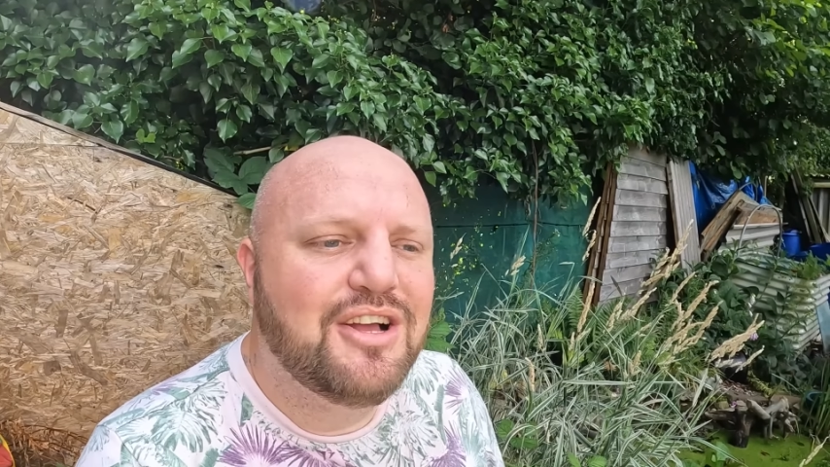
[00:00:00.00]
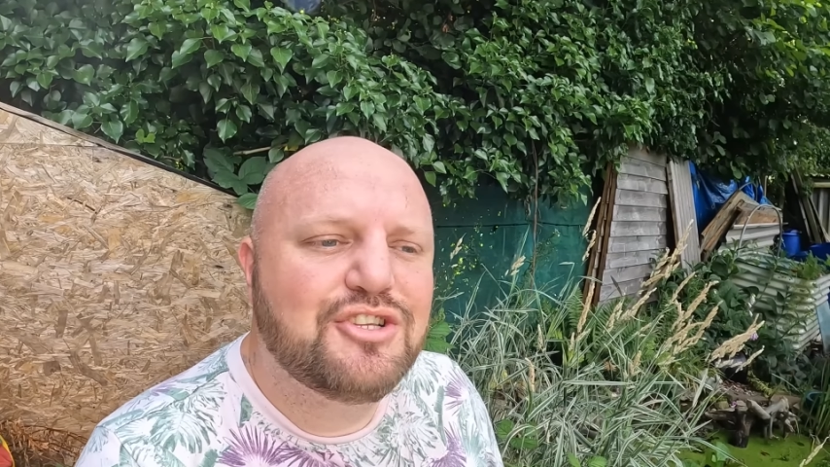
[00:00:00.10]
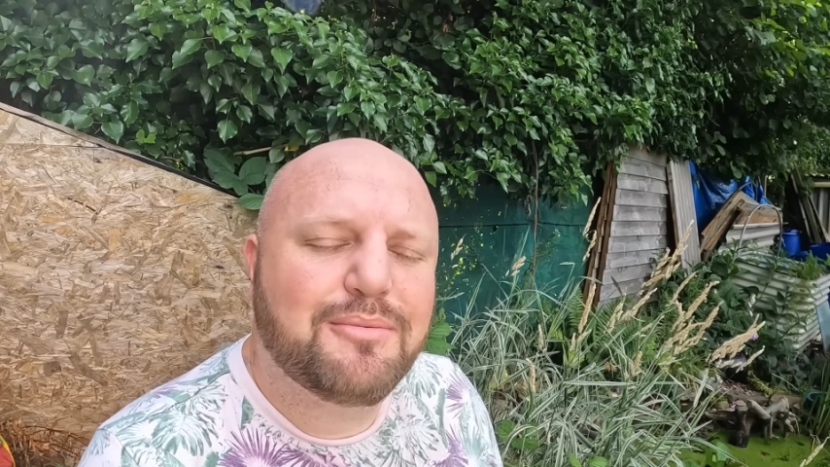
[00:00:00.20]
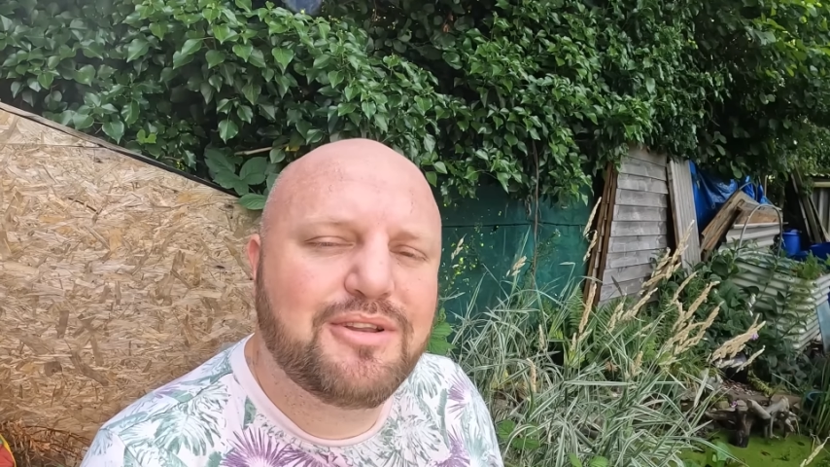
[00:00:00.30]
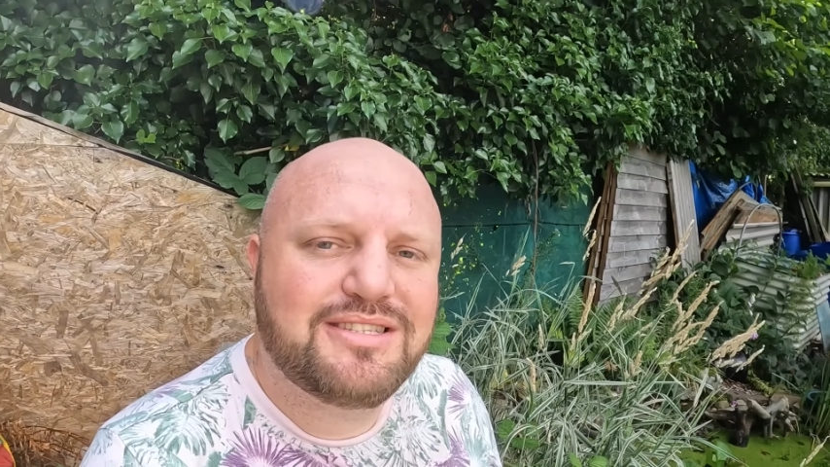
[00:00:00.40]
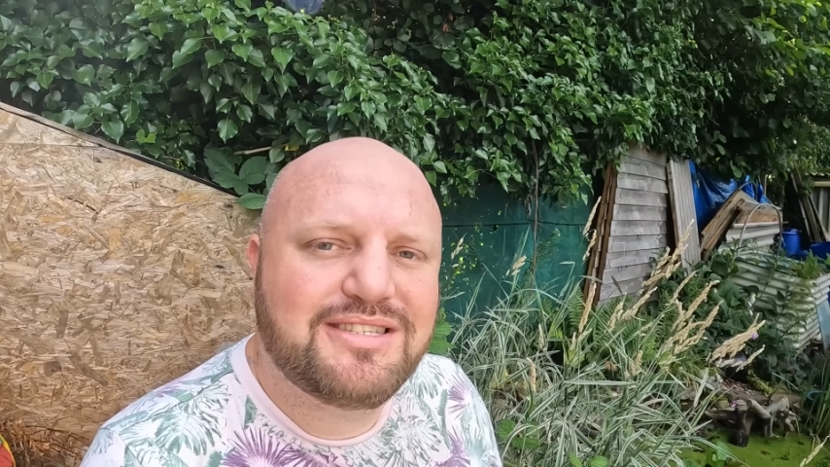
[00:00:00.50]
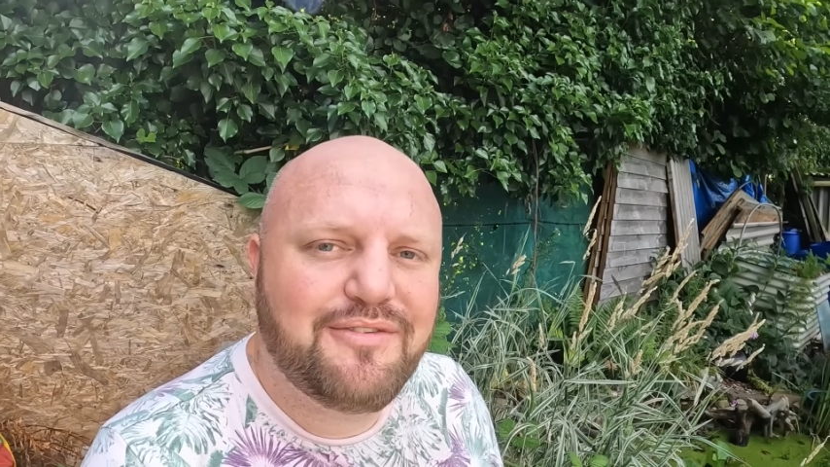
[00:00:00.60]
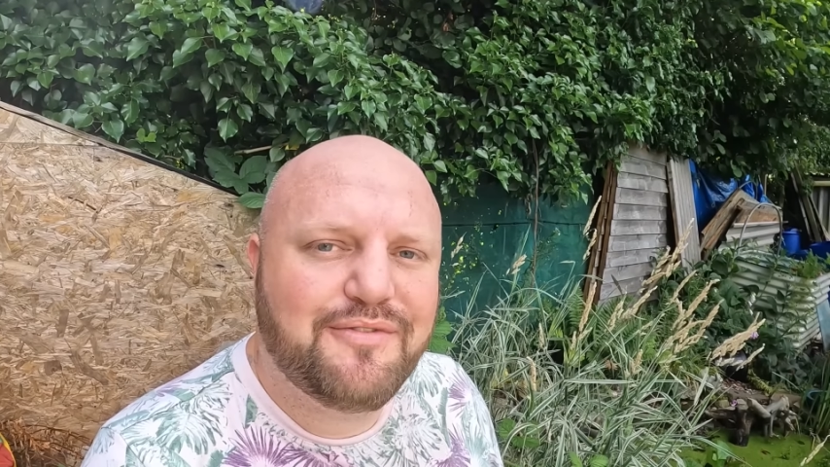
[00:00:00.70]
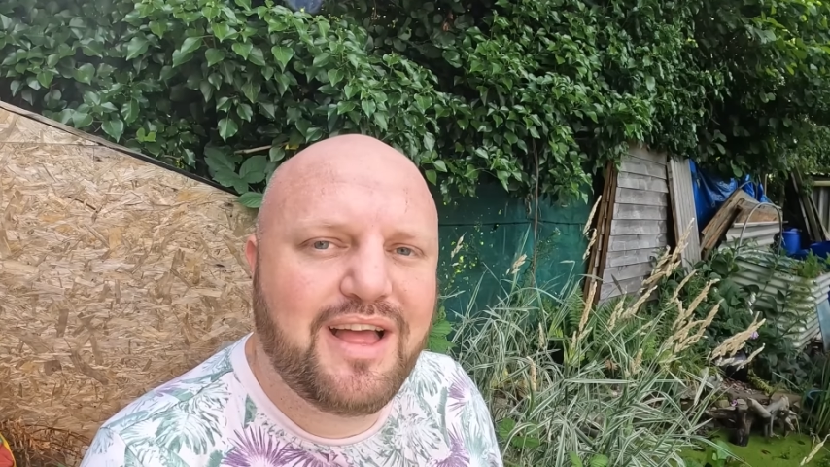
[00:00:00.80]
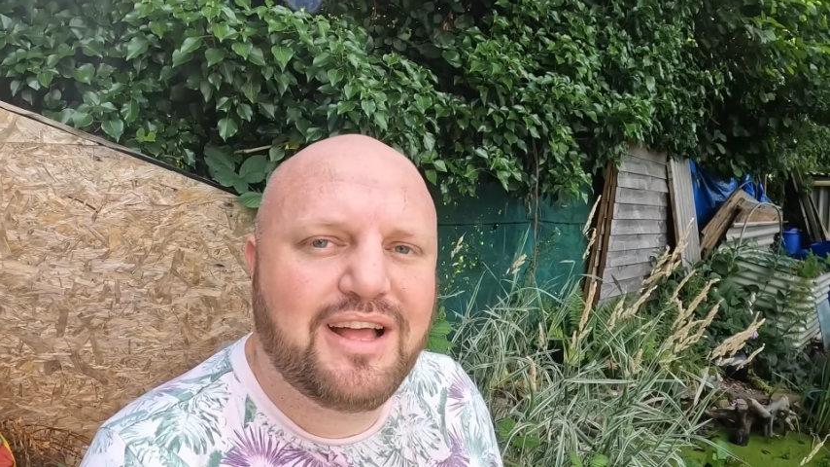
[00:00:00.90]
So I'm going to
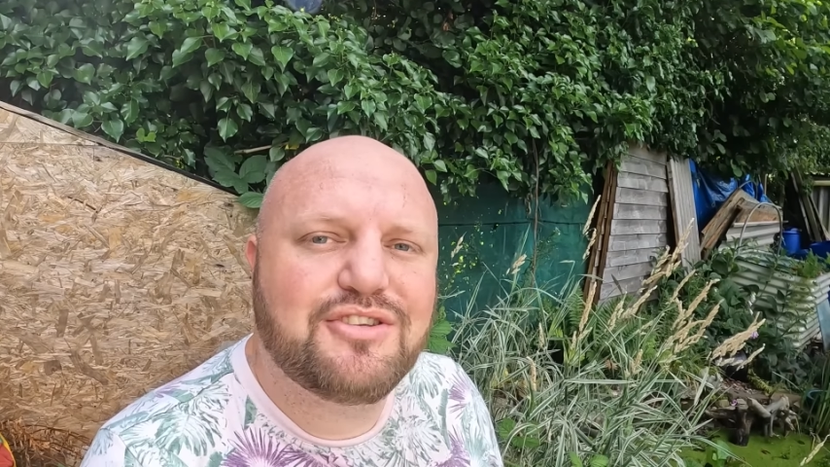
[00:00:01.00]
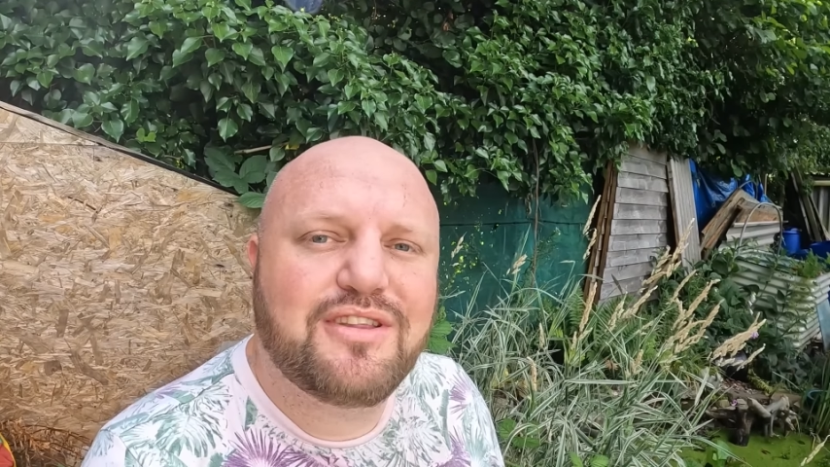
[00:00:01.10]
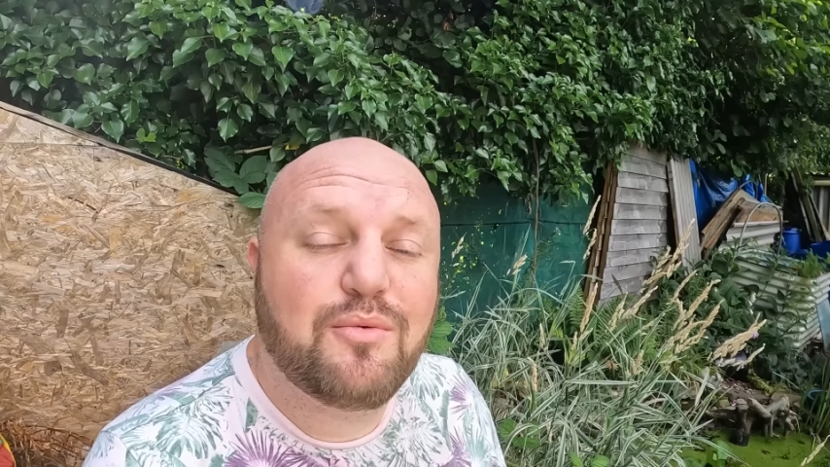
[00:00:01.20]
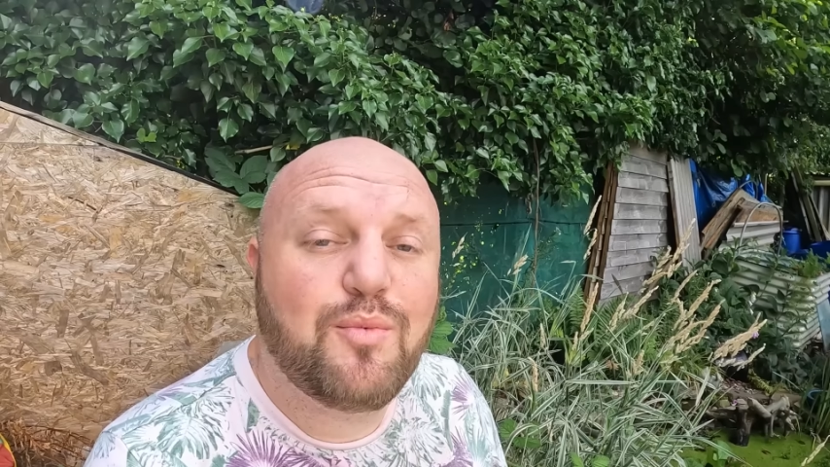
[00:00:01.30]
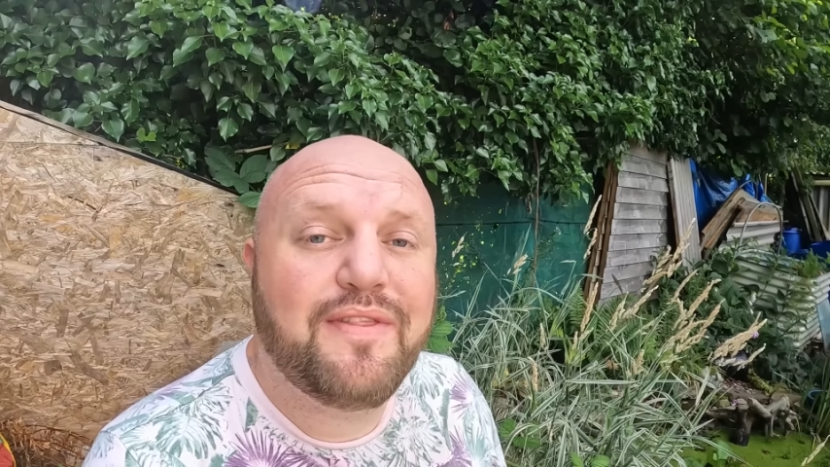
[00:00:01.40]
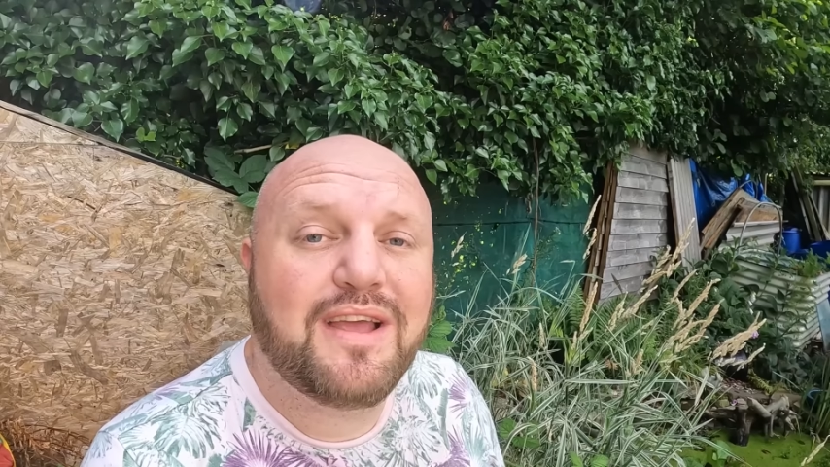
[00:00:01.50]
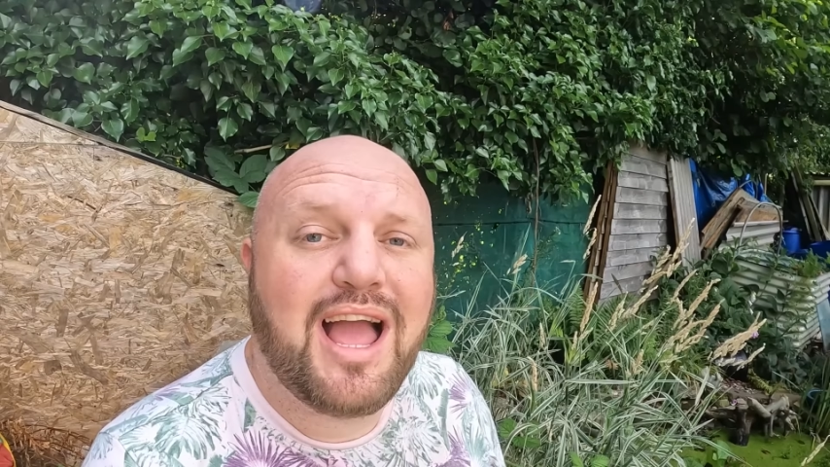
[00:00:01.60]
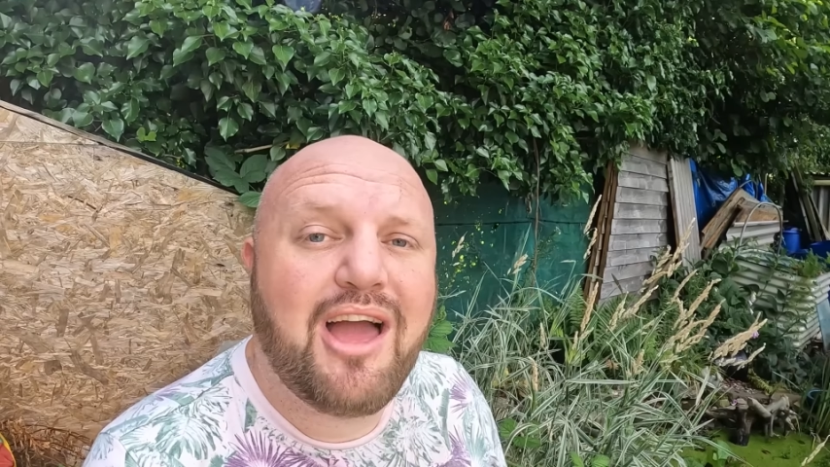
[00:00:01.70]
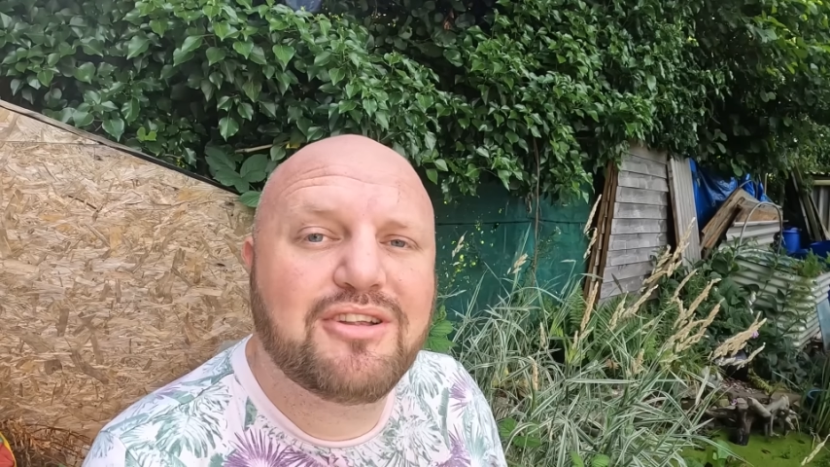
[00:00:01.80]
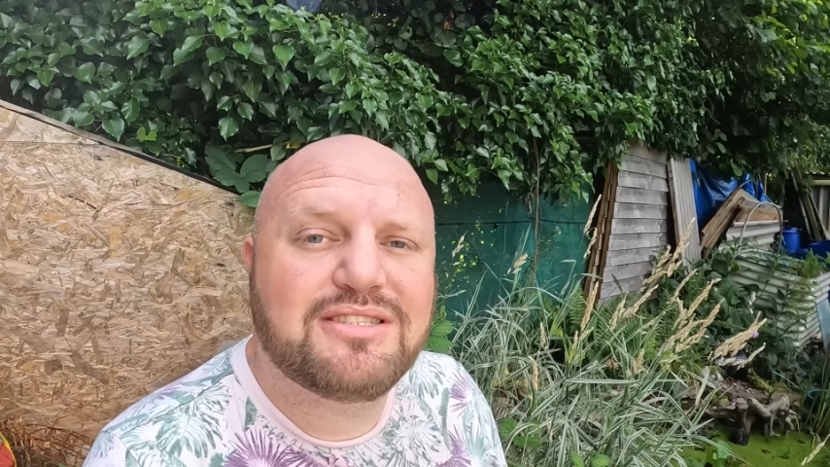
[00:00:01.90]
sift that so that when the
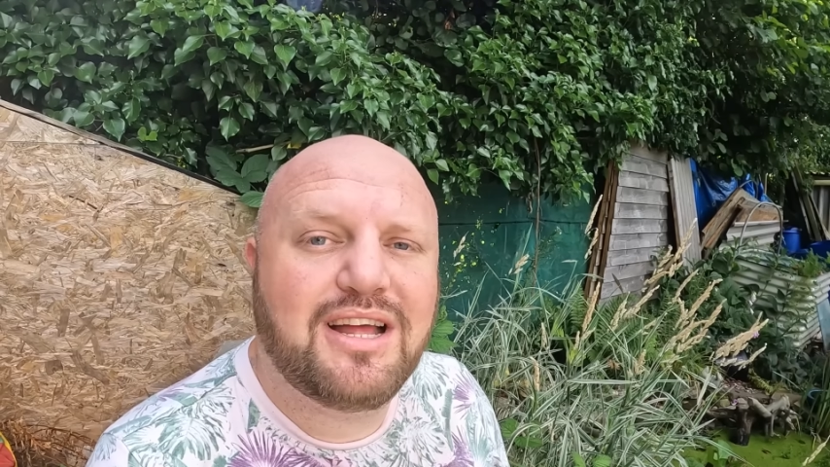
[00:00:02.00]
carrots